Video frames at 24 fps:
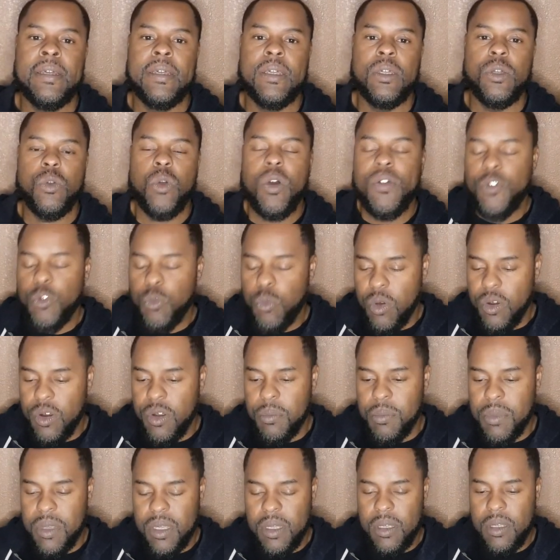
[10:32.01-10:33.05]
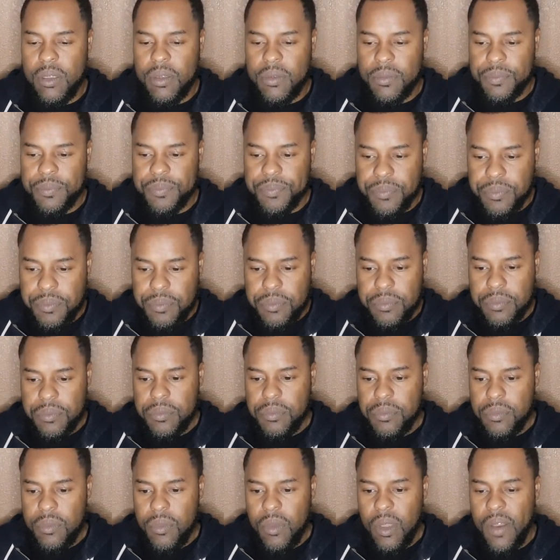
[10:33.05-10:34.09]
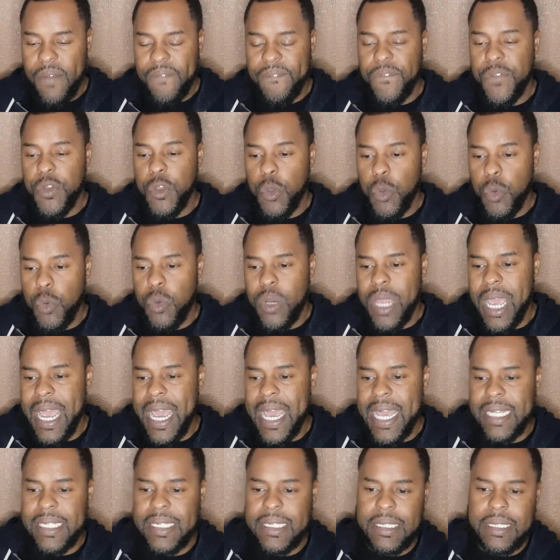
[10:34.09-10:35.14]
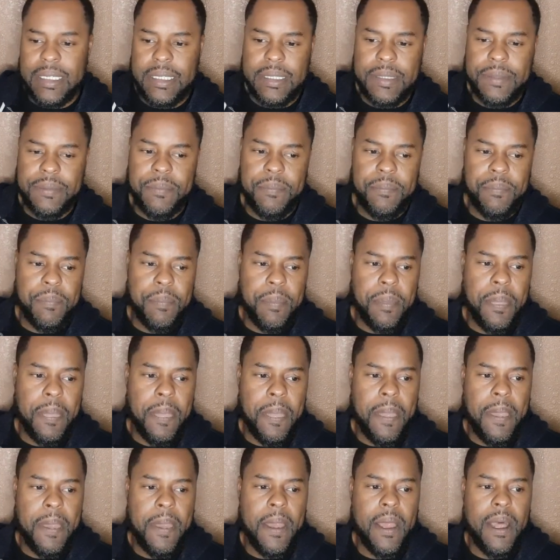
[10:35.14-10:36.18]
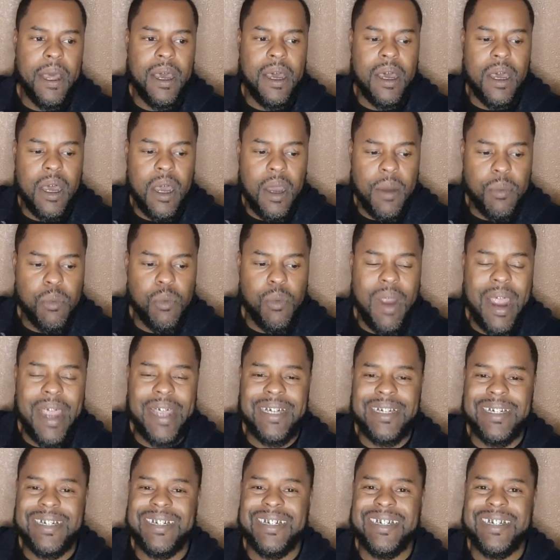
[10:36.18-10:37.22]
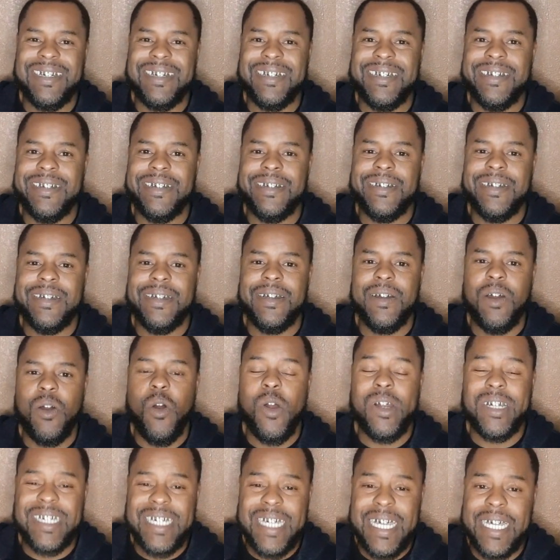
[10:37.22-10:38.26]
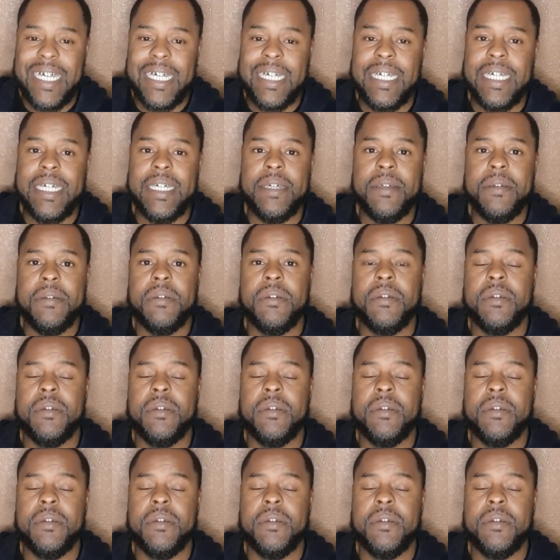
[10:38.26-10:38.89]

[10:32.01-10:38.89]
You know, if you want to be viewed as an upright, articulate